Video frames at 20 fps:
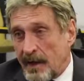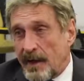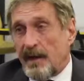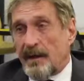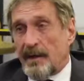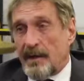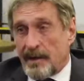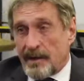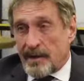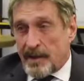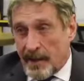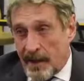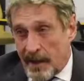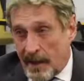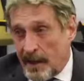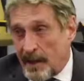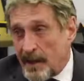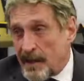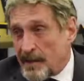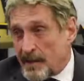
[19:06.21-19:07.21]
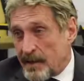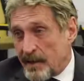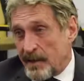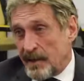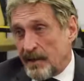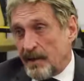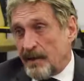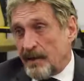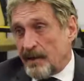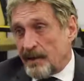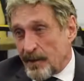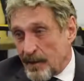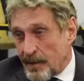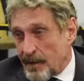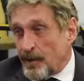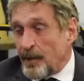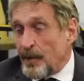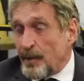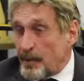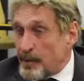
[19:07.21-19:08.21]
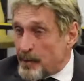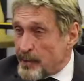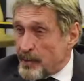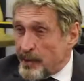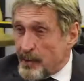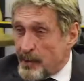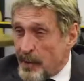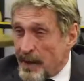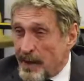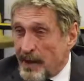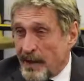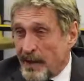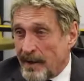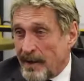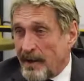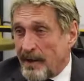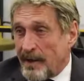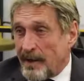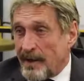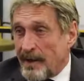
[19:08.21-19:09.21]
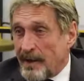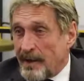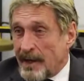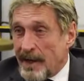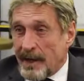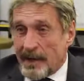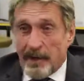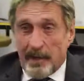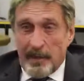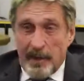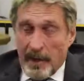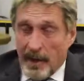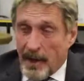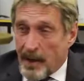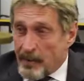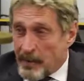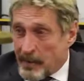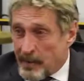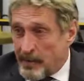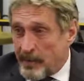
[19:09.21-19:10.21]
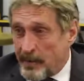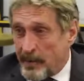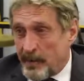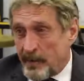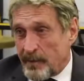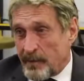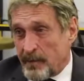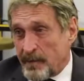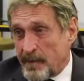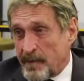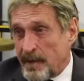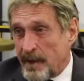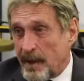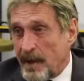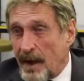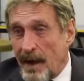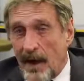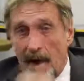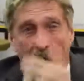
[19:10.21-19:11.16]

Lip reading: It is easy to lose your money and to become confused.